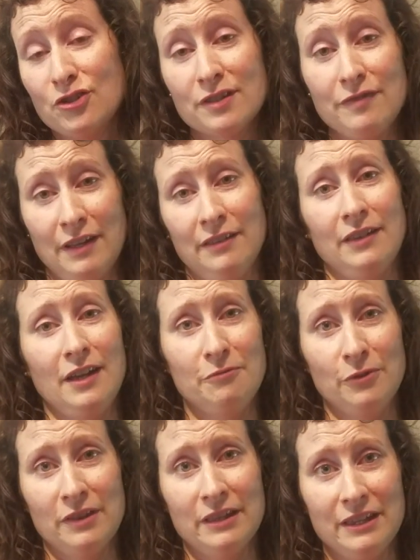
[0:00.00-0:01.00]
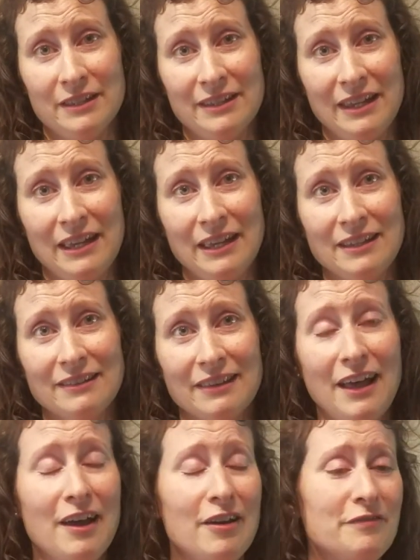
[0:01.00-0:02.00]
fell in love with it and
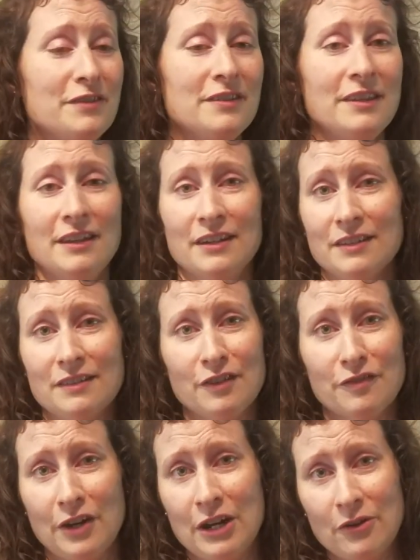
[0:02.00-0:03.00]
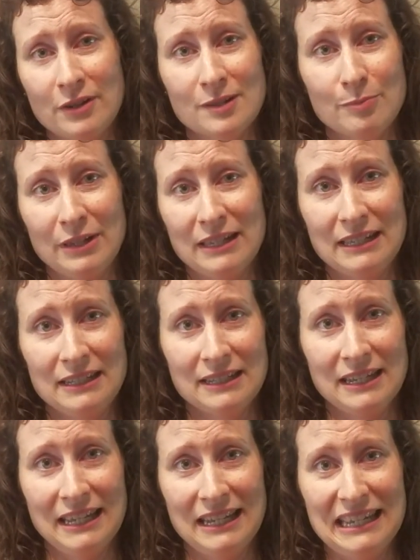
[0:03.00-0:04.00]
loved the fragrance blend
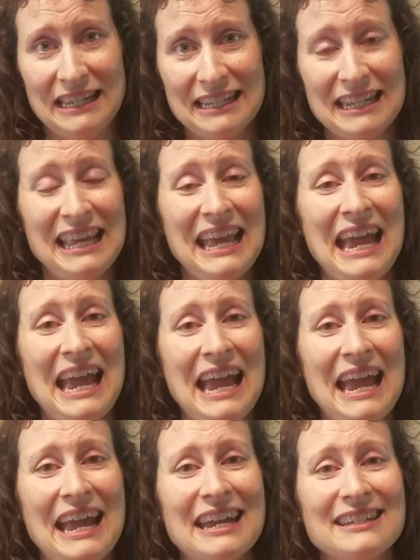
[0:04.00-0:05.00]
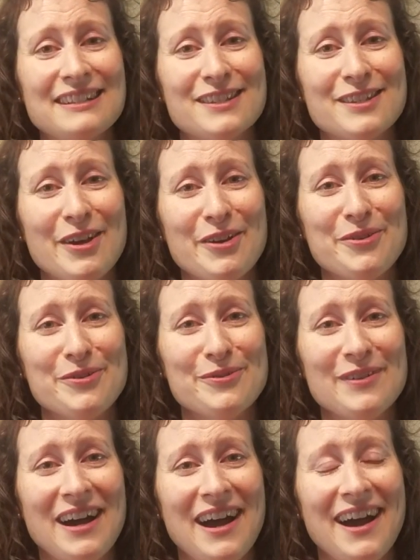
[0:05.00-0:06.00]
in it. And so
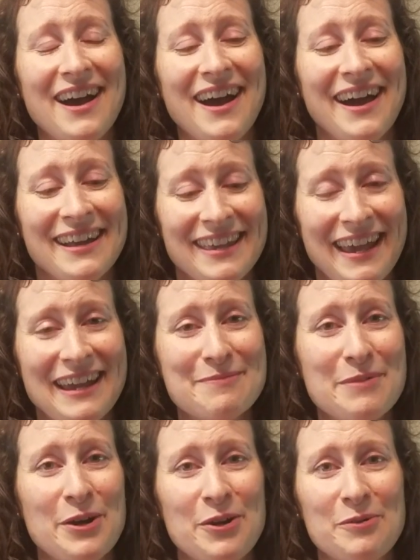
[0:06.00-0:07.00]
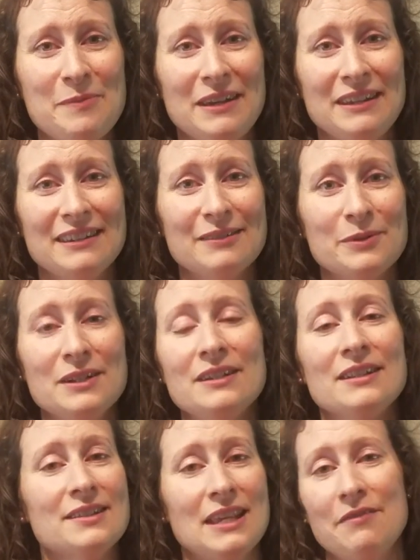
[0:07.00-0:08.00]
I came home and we
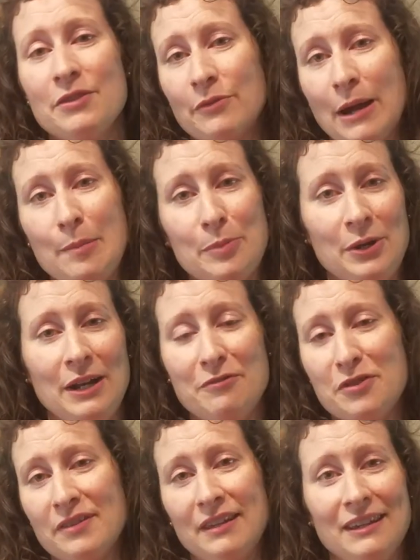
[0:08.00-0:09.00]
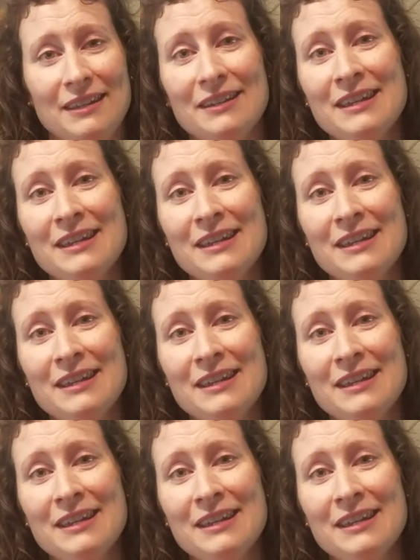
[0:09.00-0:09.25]
had saved the wrapper and everything, and